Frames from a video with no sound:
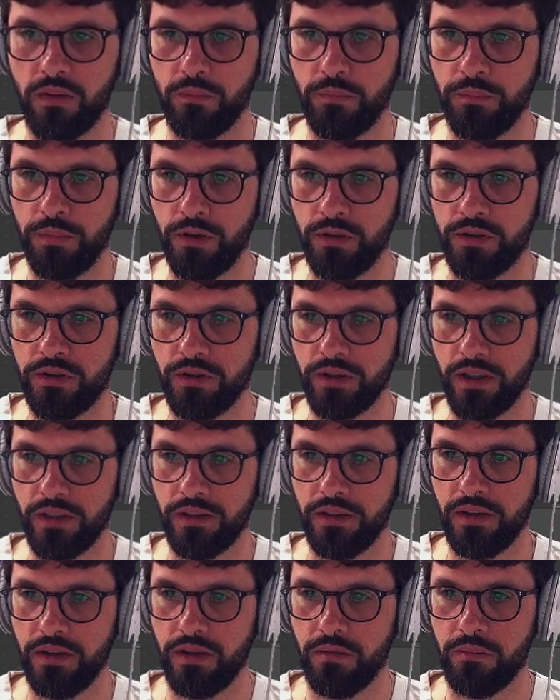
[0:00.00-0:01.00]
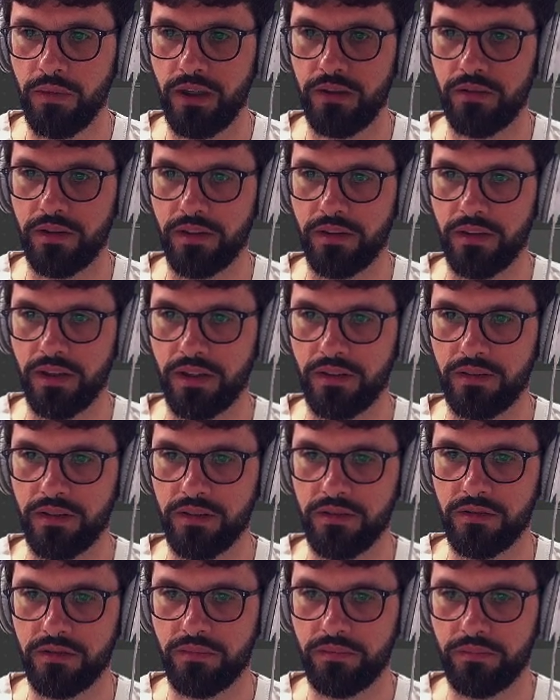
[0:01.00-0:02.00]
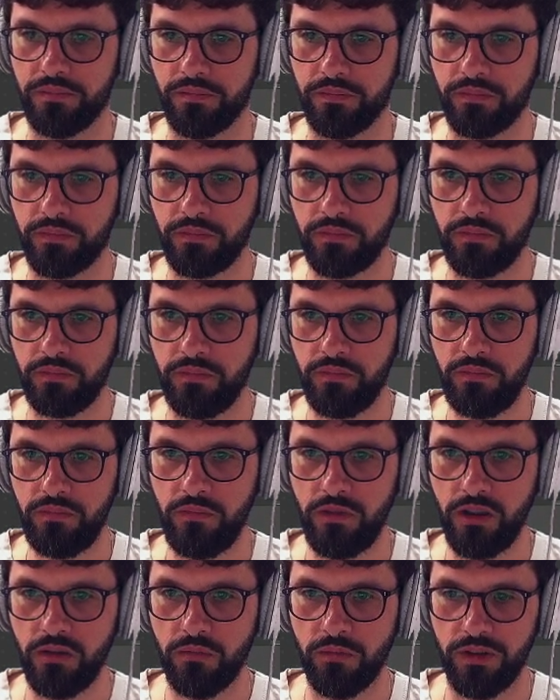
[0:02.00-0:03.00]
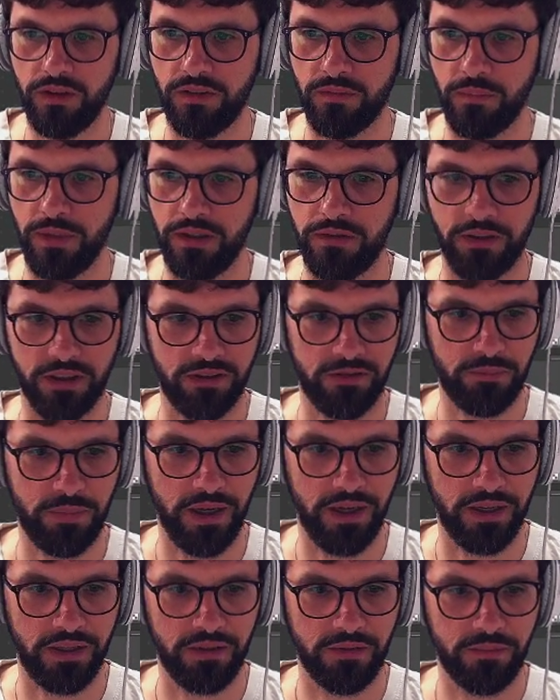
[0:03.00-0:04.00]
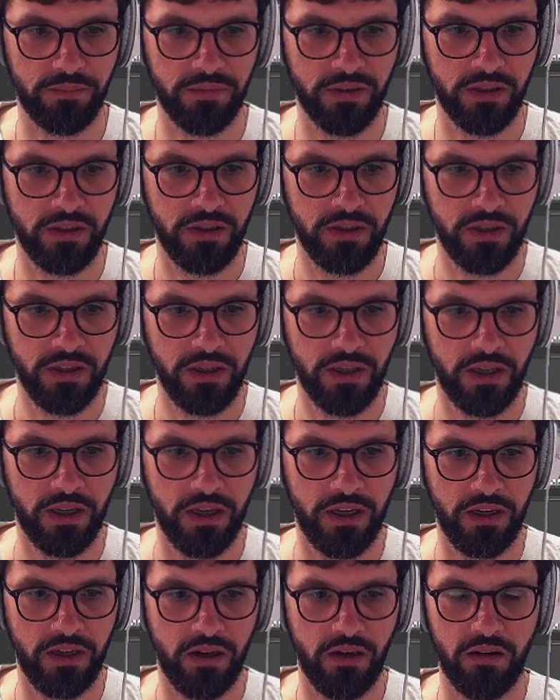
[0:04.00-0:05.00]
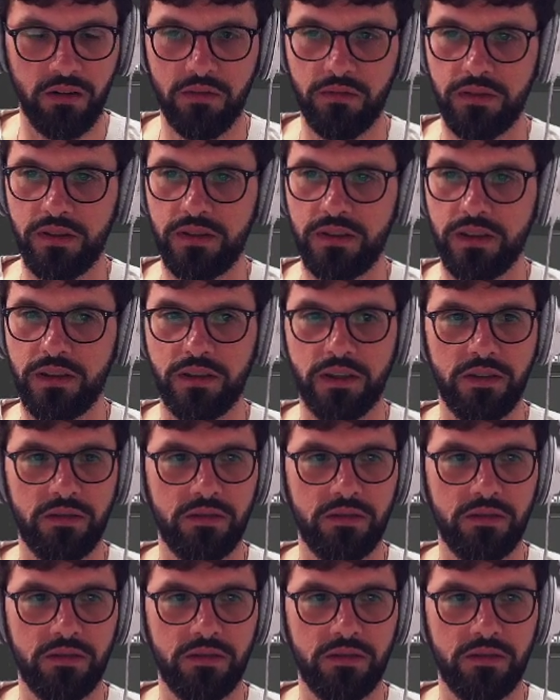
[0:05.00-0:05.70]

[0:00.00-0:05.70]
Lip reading: put together a matrix like this with Matrix Pack. And now we see that